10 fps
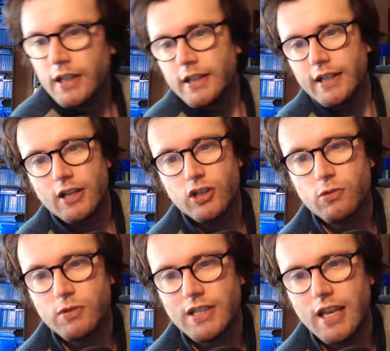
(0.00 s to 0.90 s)
Now I just
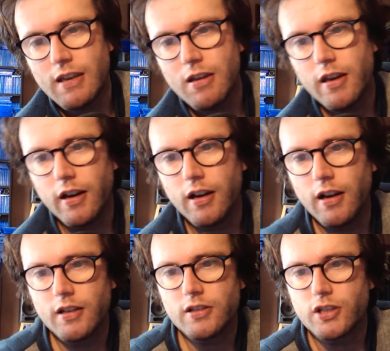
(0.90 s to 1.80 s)
want to say uh,
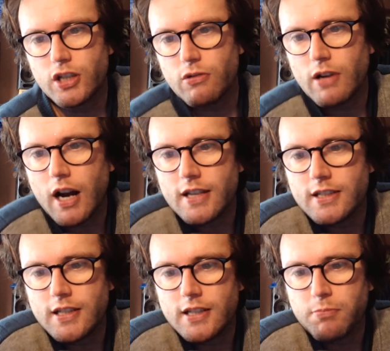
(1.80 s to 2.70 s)
to you
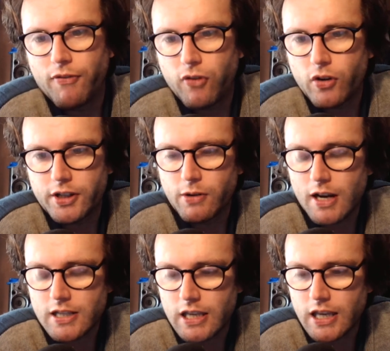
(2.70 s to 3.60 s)
guys is before I do
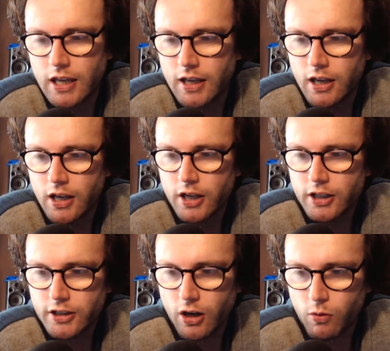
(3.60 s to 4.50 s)
actually
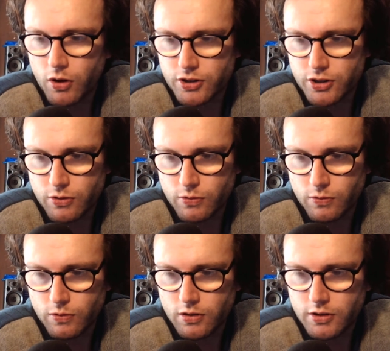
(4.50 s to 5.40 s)
go on to
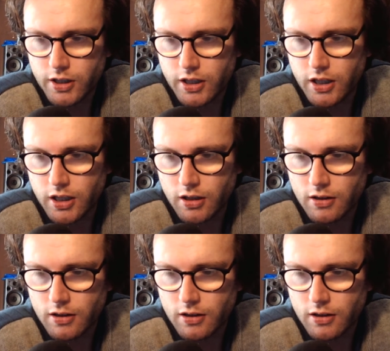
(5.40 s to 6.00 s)
the